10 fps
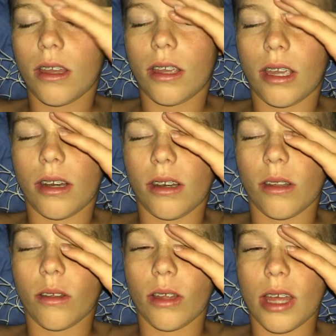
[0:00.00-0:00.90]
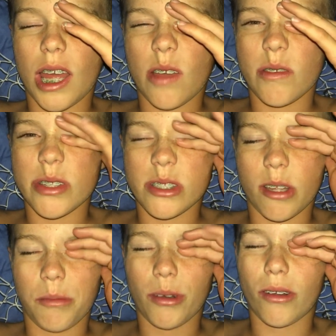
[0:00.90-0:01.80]
and uh, I haven't
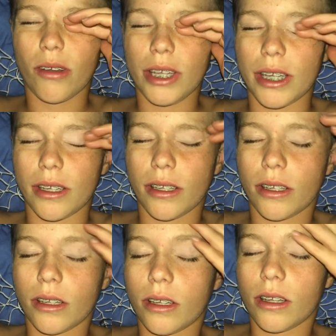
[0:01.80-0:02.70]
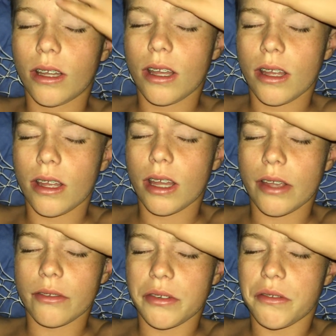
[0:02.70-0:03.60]
slept at all yet. I
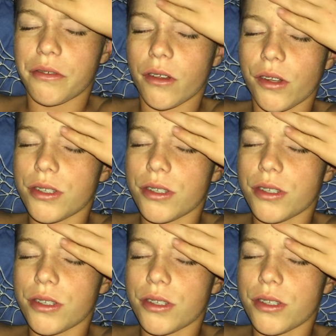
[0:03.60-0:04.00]
haven't even fallen